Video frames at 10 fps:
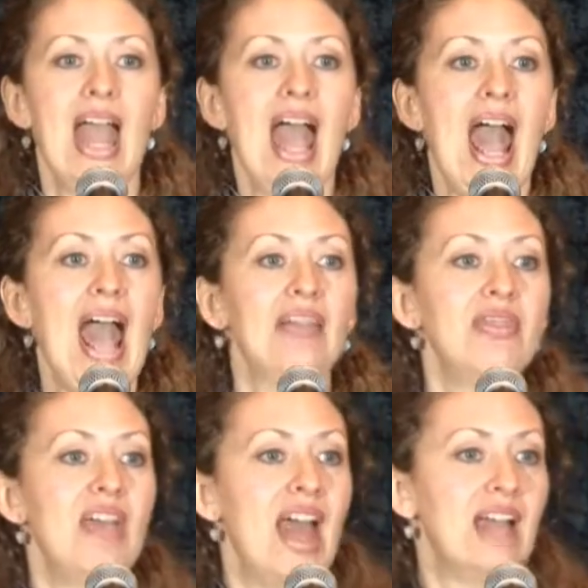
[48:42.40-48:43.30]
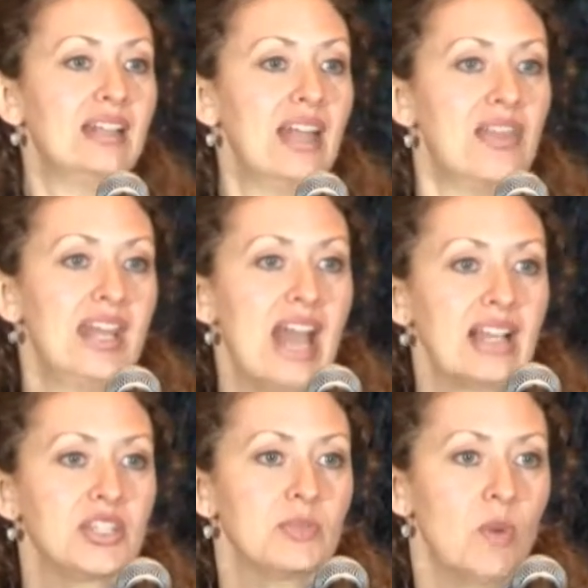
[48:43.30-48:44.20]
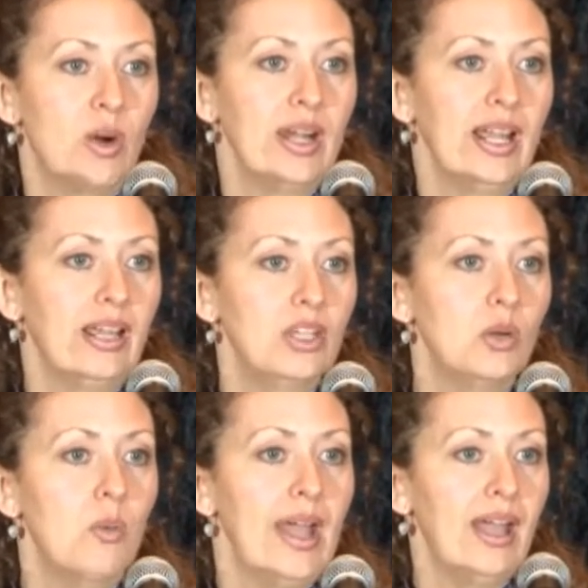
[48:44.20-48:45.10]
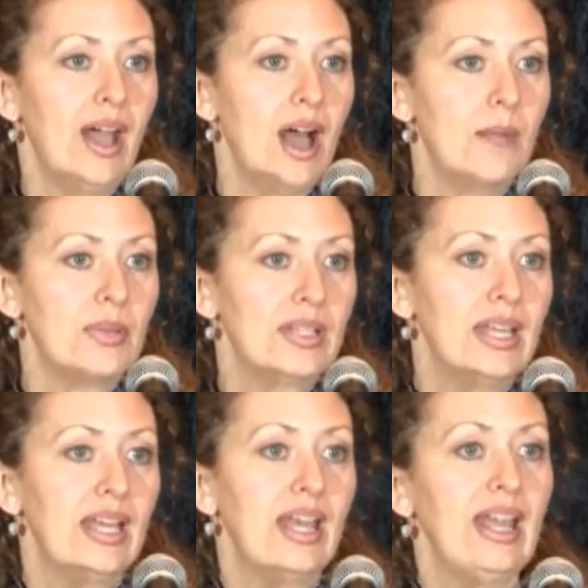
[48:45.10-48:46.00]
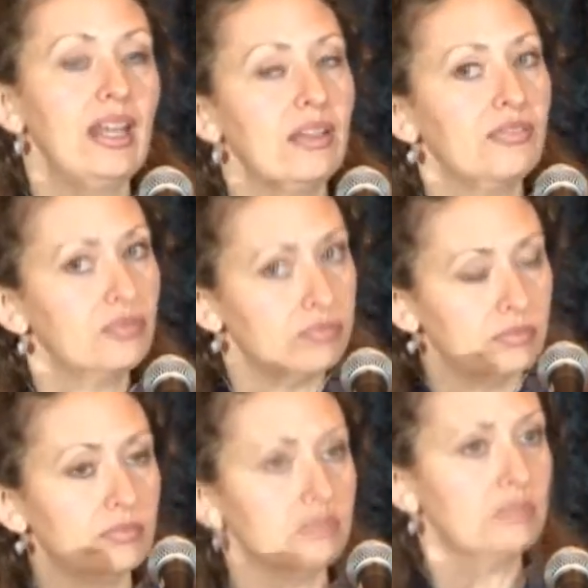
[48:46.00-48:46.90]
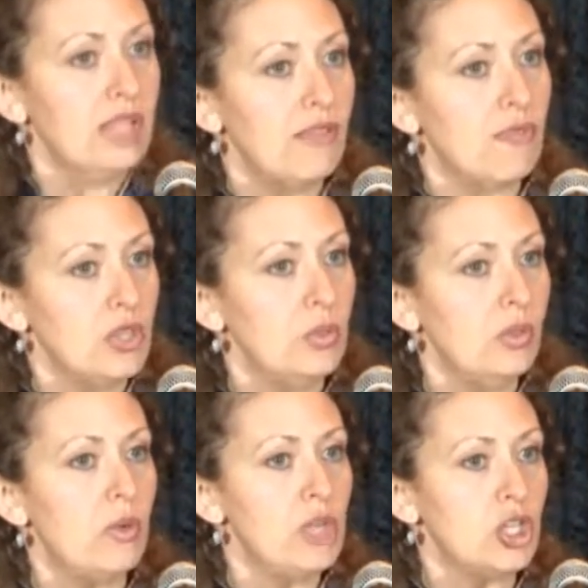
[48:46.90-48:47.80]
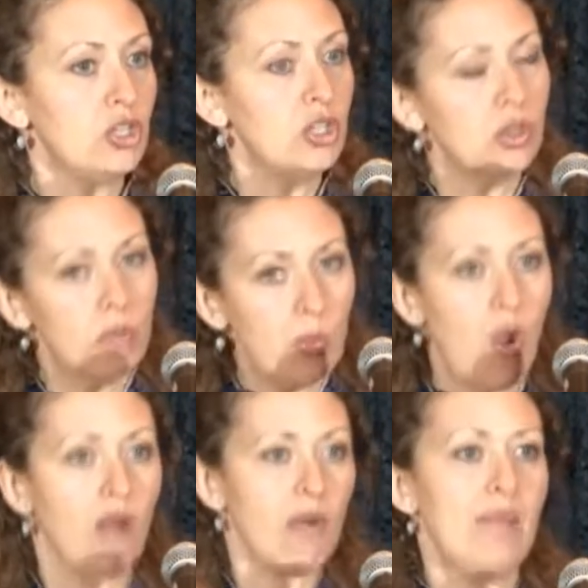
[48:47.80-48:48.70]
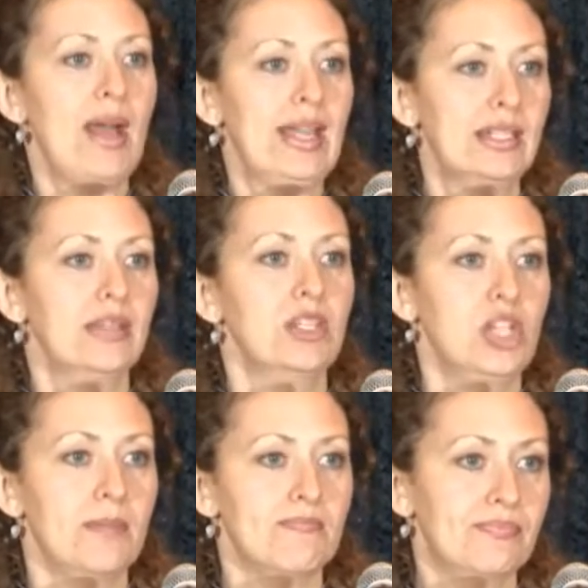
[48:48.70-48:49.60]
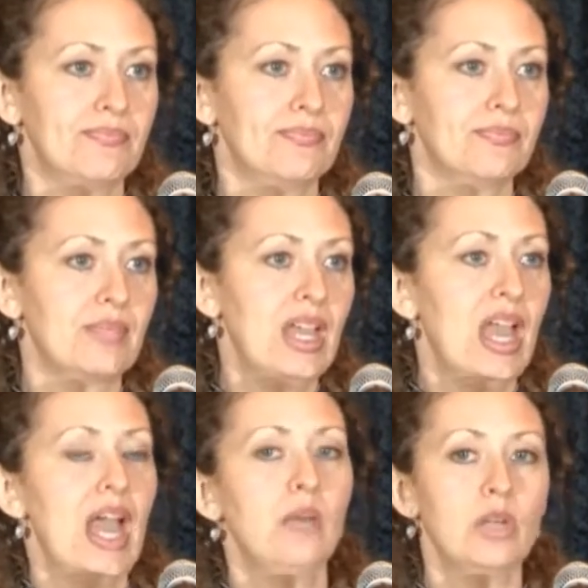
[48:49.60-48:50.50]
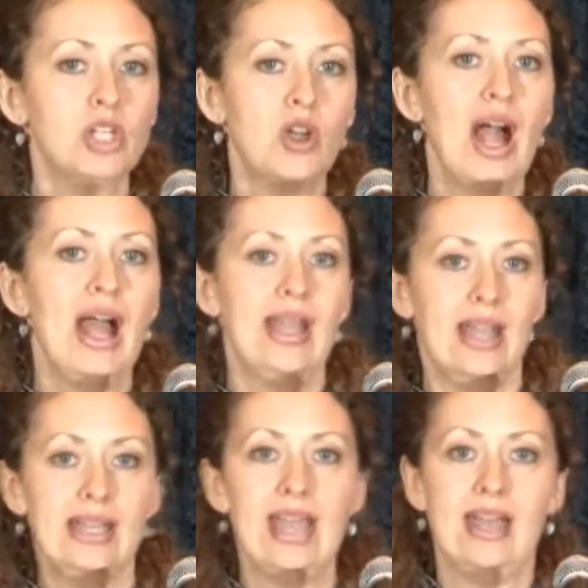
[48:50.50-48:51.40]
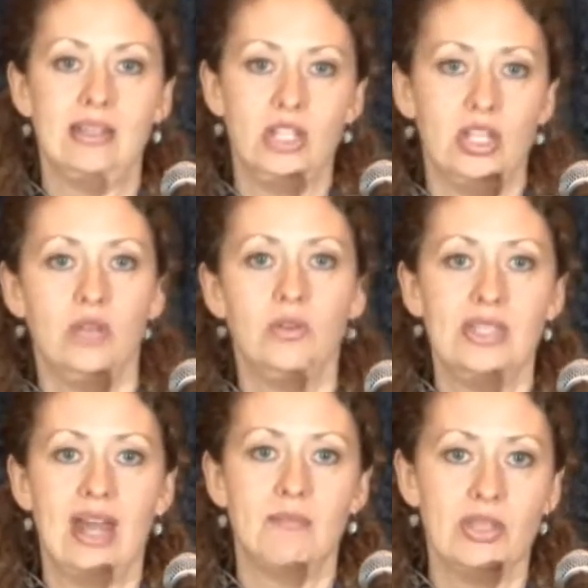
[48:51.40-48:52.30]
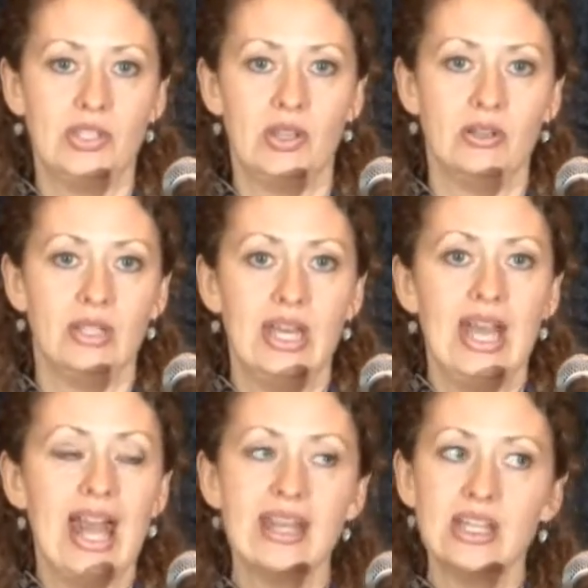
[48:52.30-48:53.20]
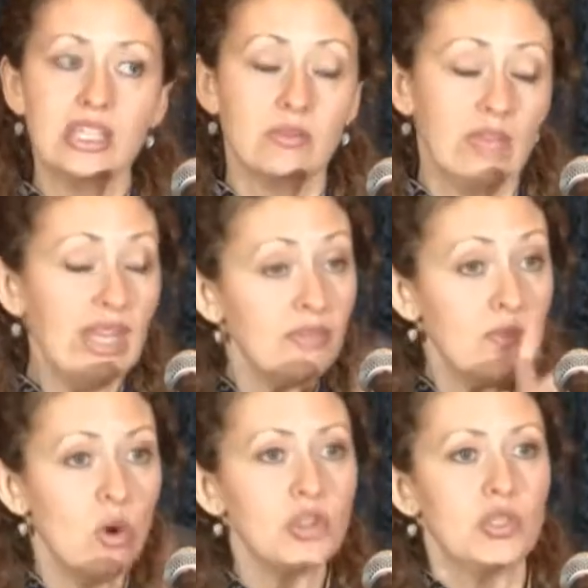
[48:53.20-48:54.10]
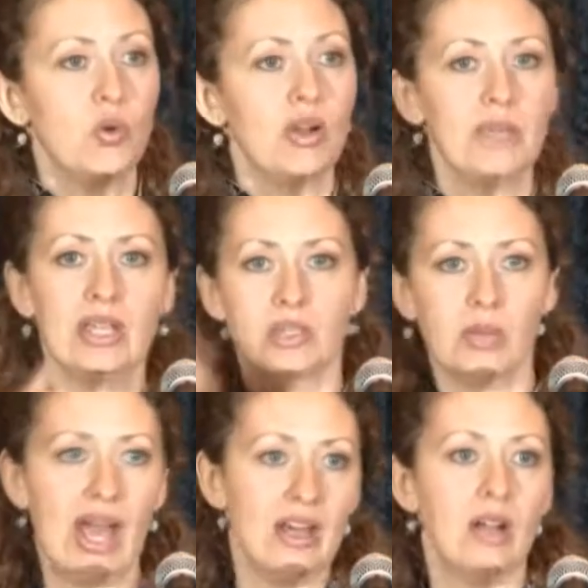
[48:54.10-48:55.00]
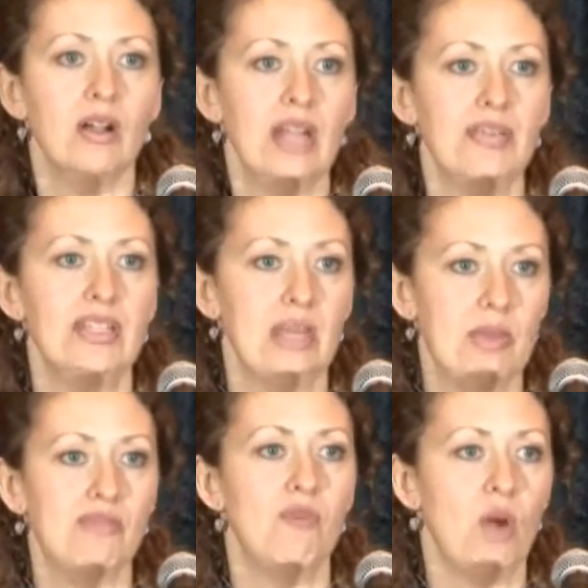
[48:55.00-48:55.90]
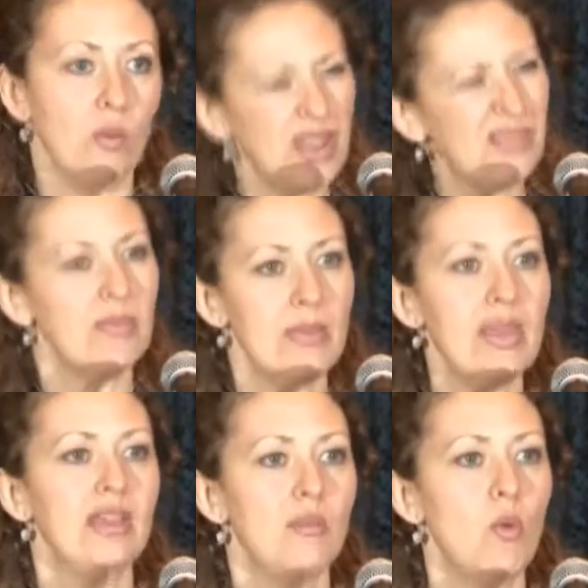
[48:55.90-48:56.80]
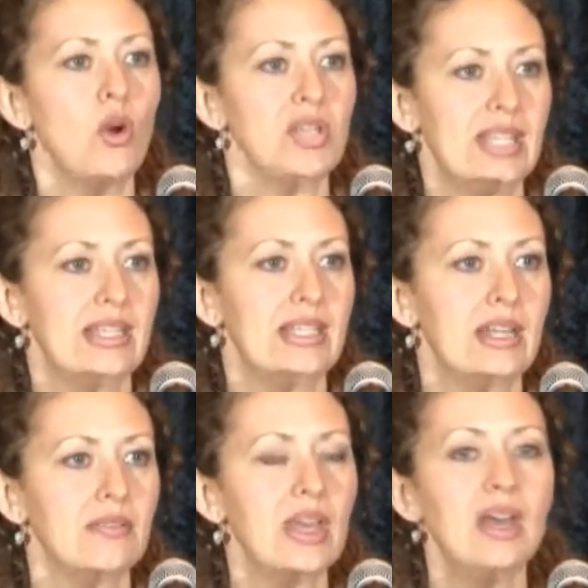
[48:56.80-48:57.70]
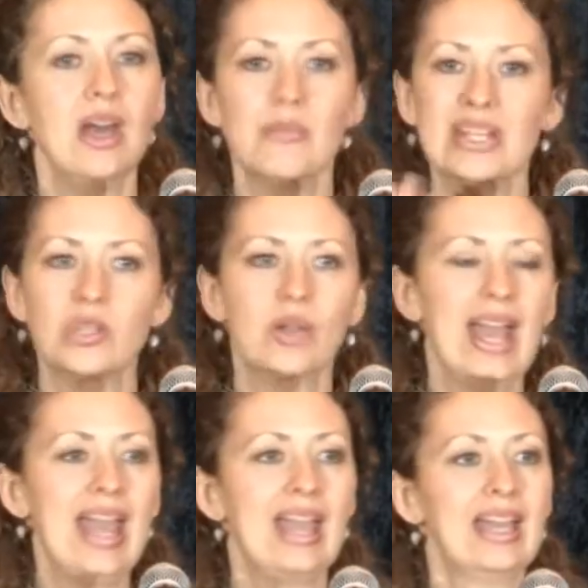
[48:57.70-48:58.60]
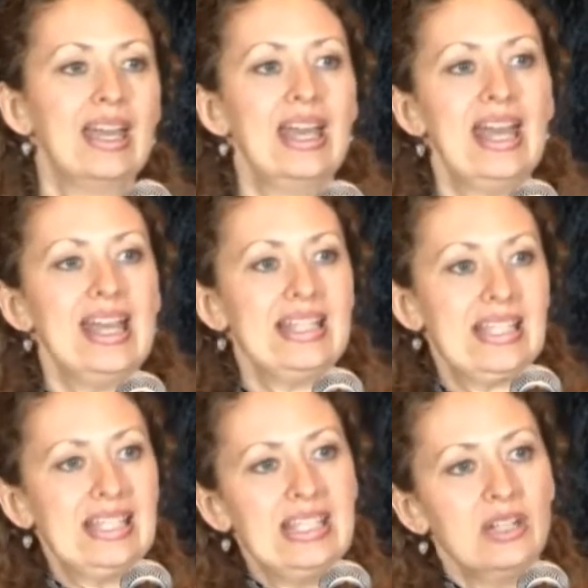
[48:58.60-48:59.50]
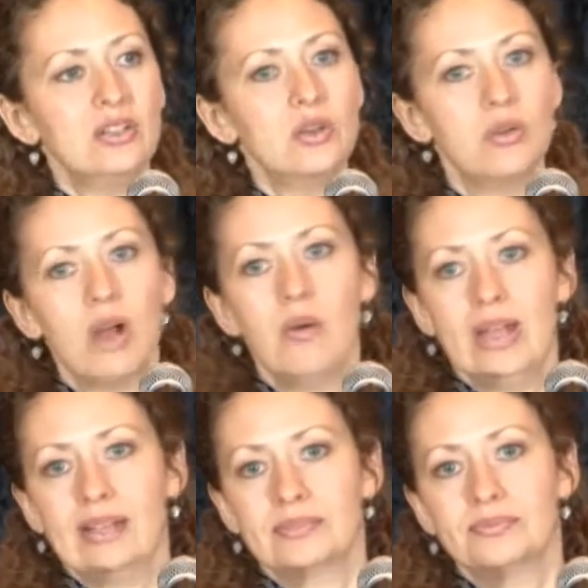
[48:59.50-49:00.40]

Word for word: And then the next morning, you'll wake up, and if, if we're doing what we should do, we walk right back into the gym. And we try again to use that muscle. And it's even more sore because we kind of hurt it the day before. We're even maybe more sensitive, but it's okay. It's still growing.